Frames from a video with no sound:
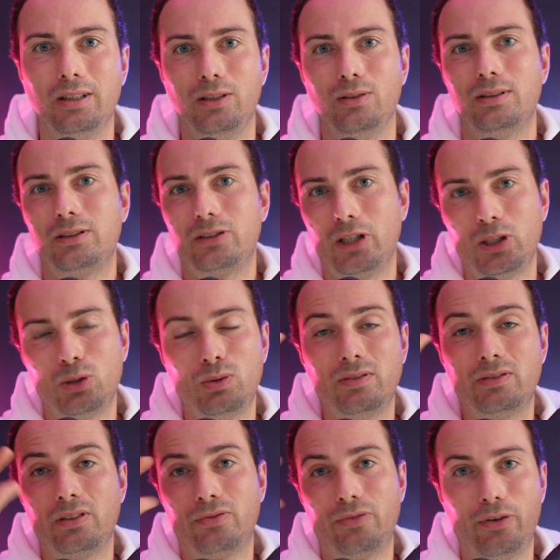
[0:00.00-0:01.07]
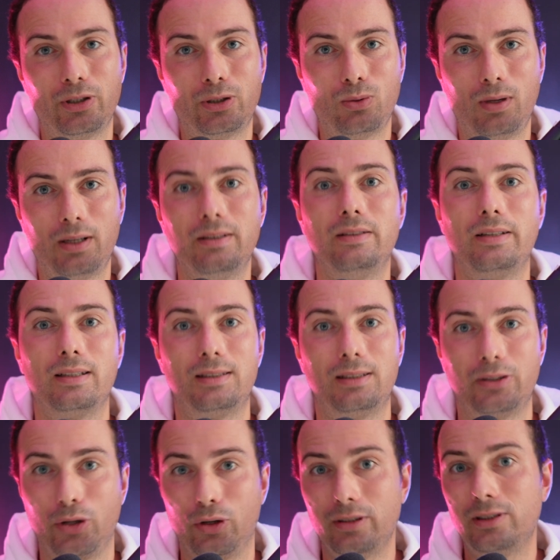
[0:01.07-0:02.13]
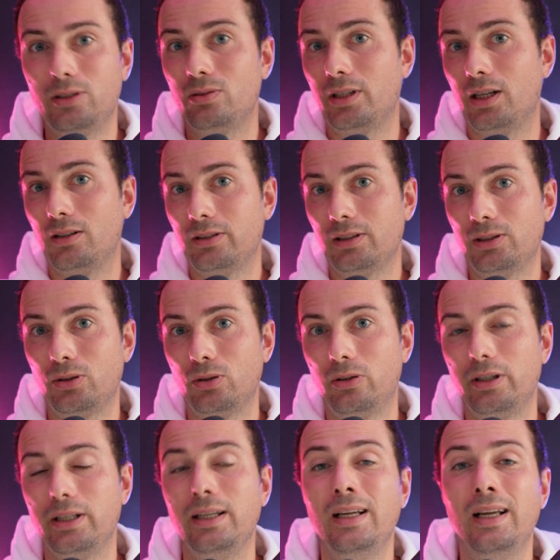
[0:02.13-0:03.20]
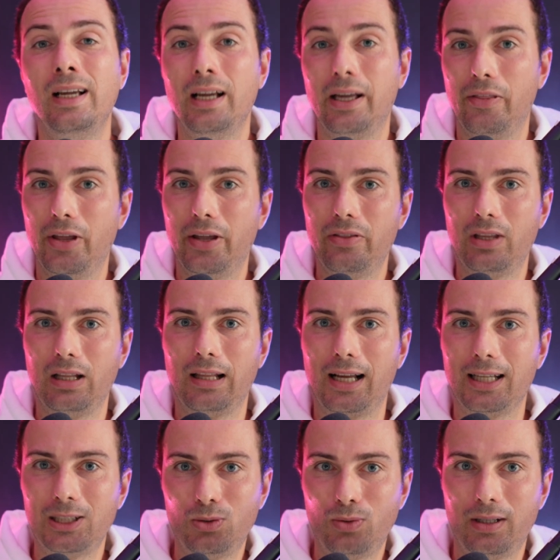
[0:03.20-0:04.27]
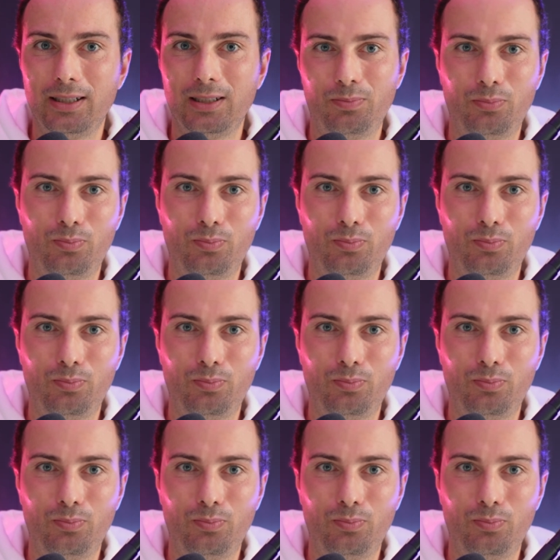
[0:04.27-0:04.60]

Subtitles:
You start with the first one that starts to tell the story, and then the last one is